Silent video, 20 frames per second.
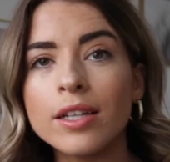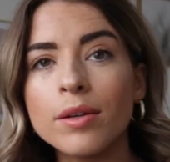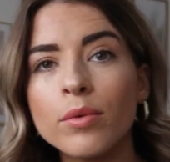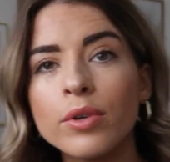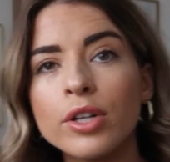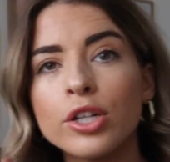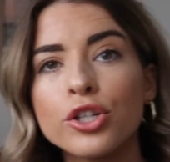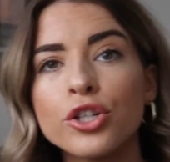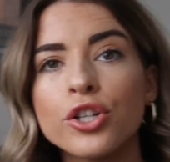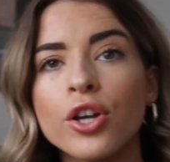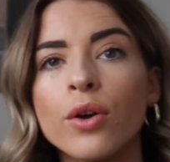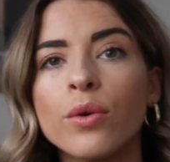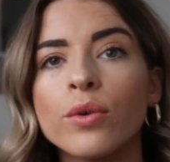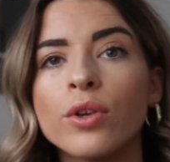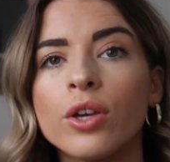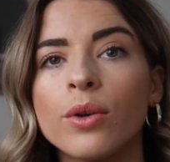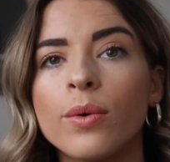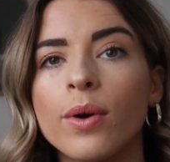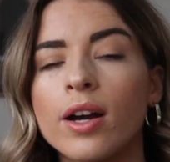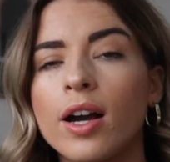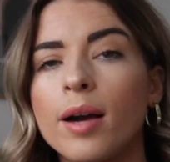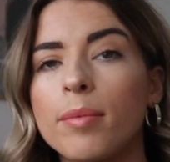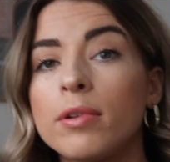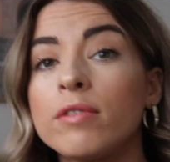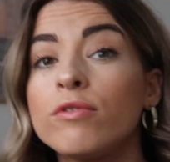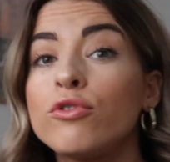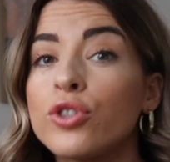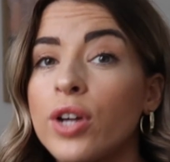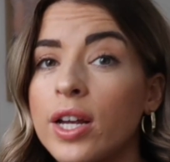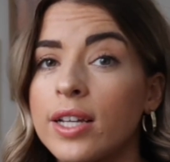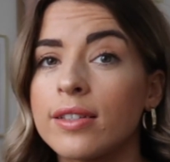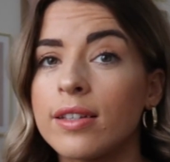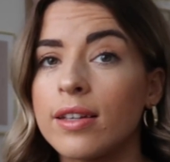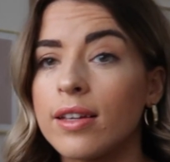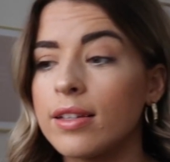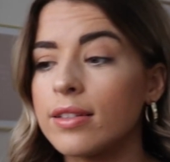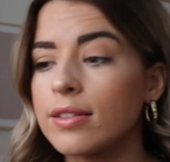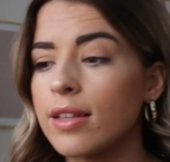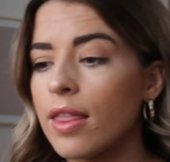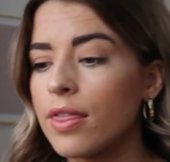So I want to show you a couple of
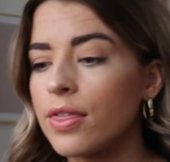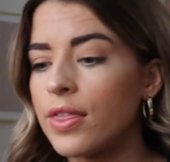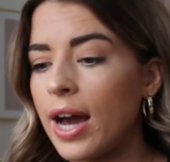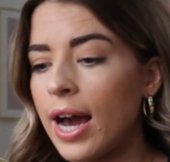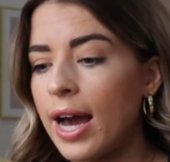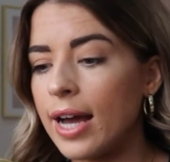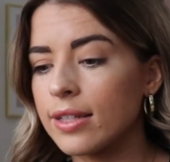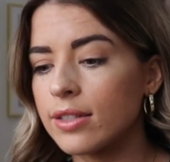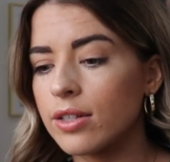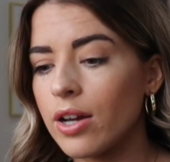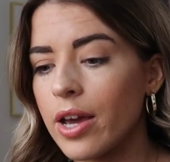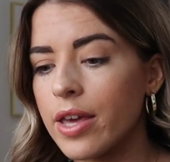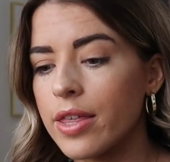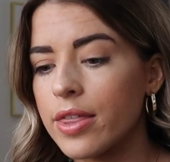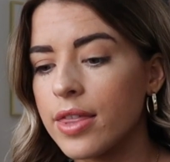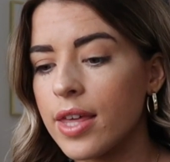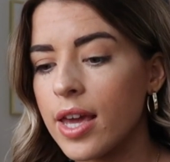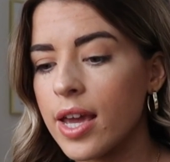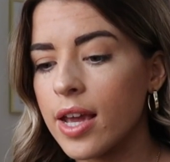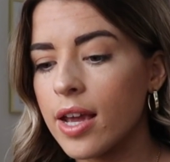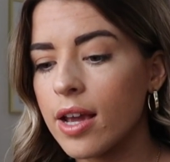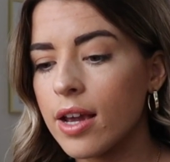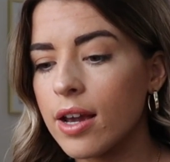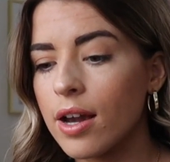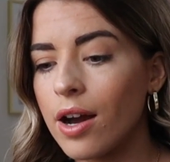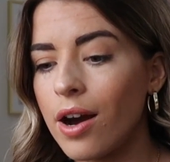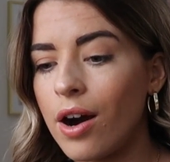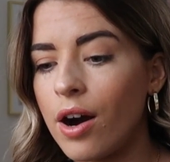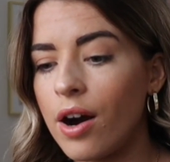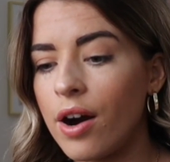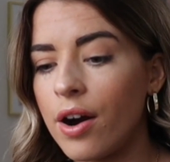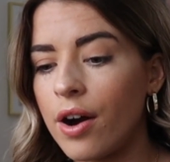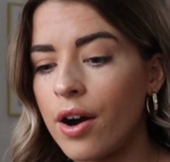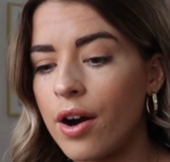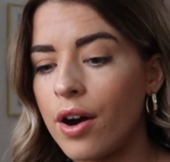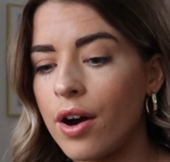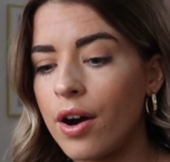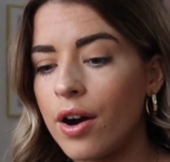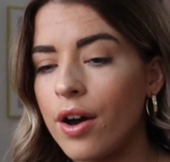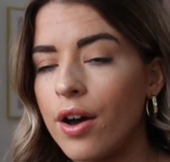dresses that I think
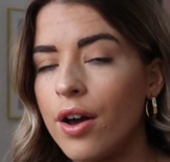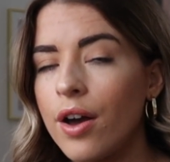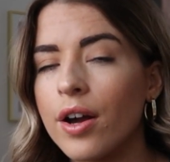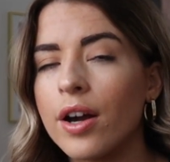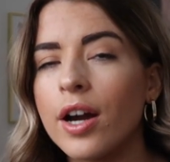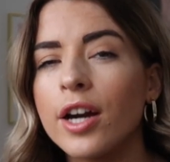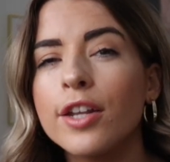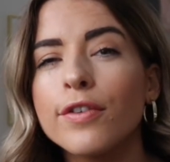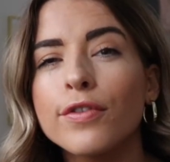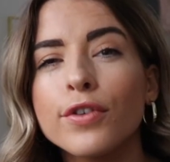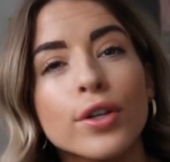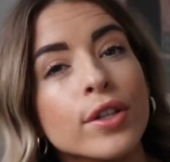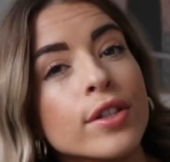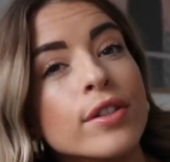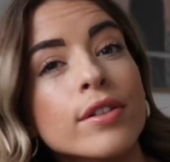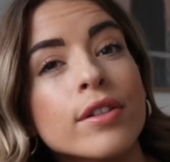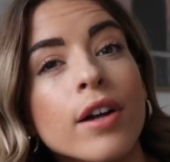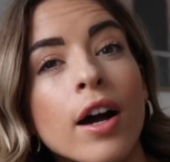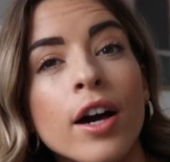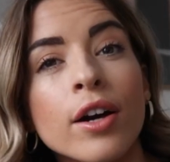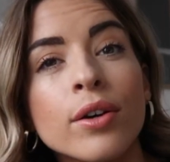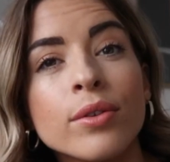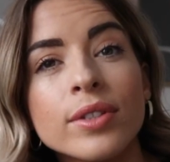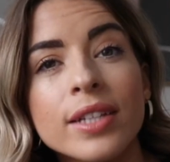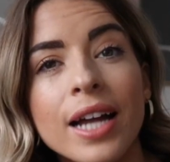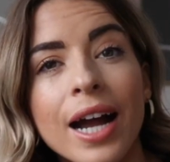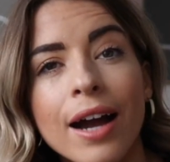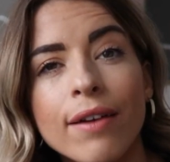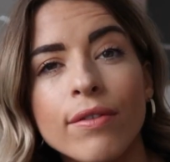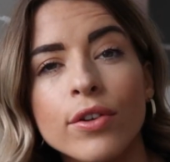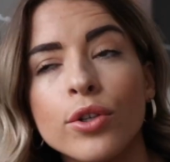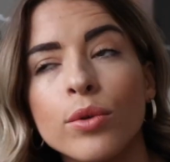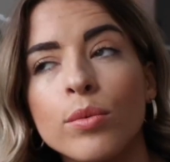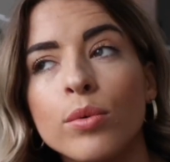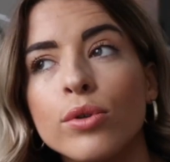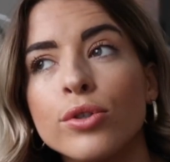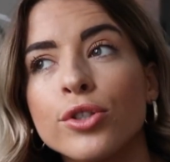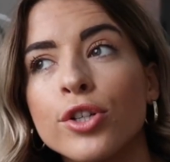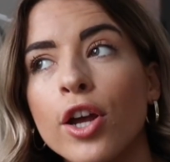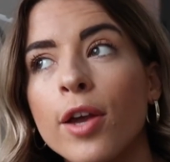are kind of good styles to have in your
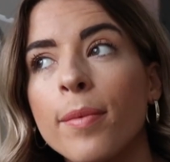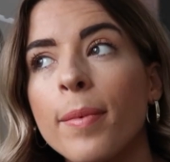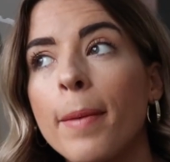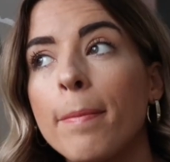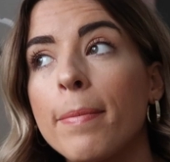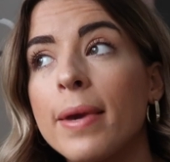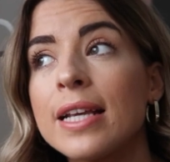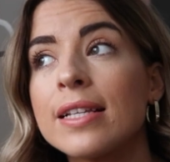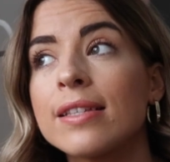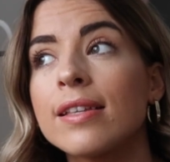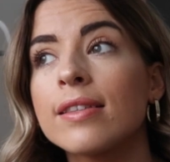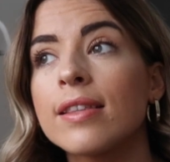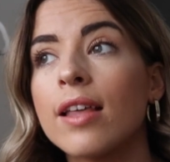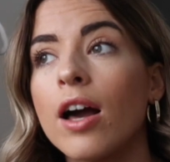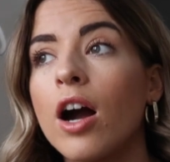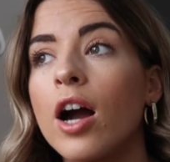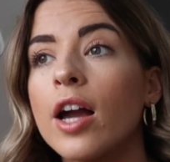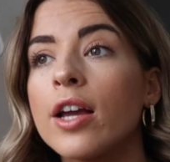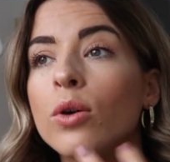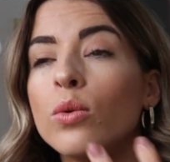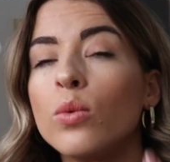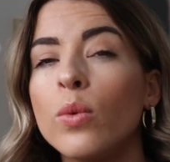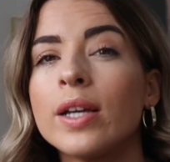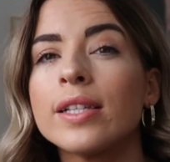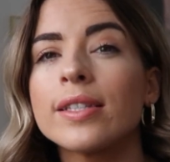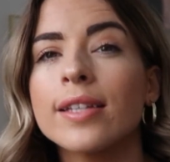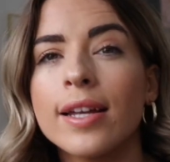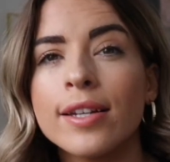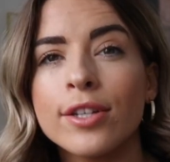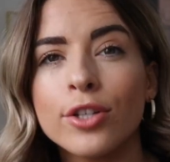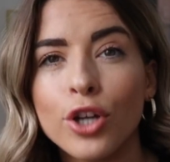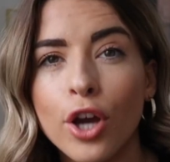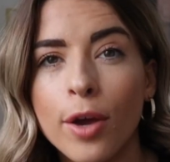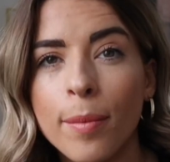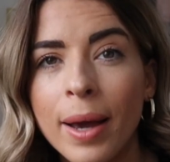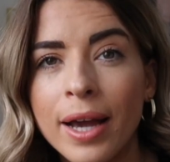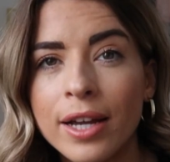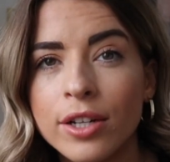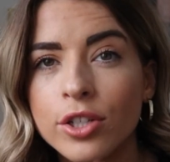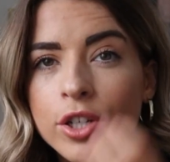wardrobe and pieces that I always tend to
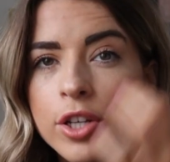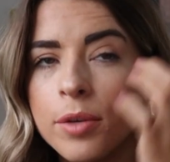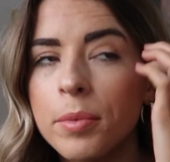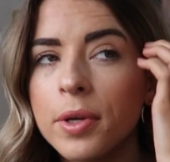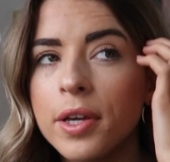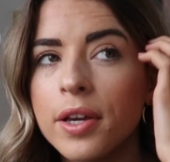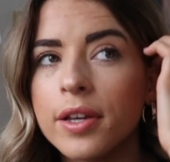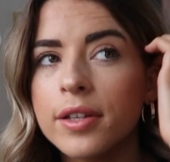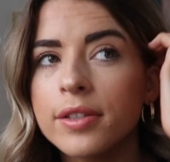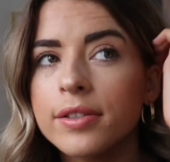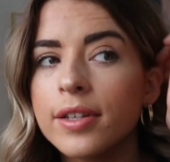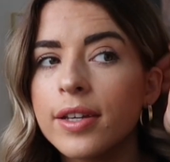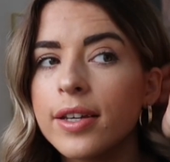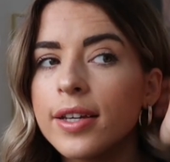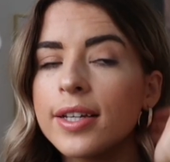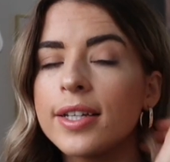go back to because